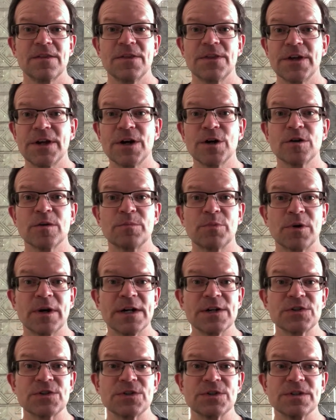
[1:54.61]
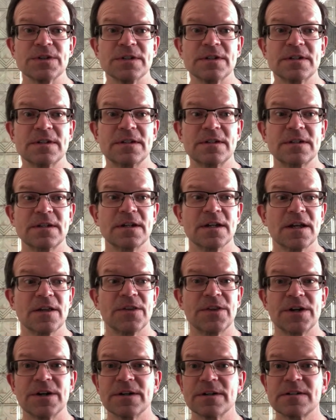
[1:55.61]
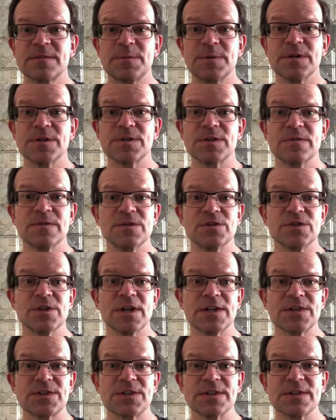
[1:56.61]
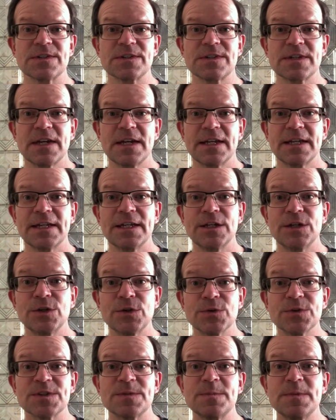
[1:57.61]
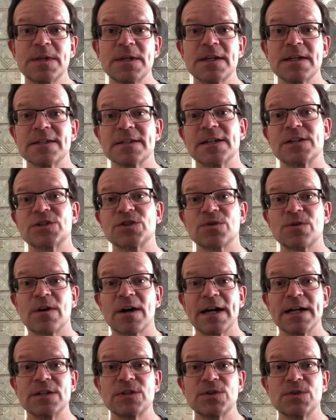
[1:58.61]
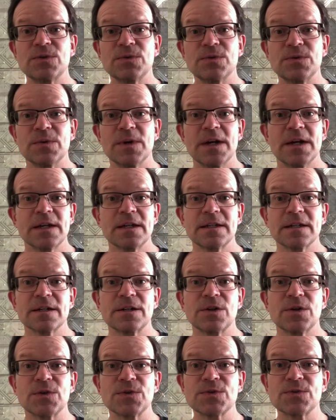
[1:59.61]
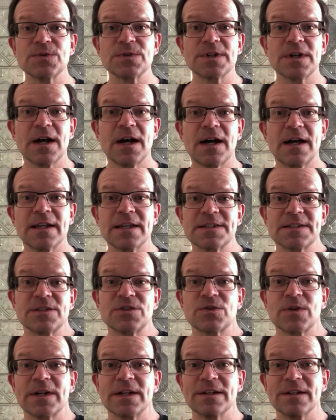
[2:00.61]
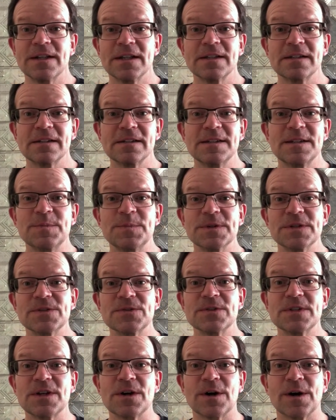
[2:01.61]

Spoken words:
Their oppression, their experience of injustice hinders me as I try to get closer to God, as I try to leap into the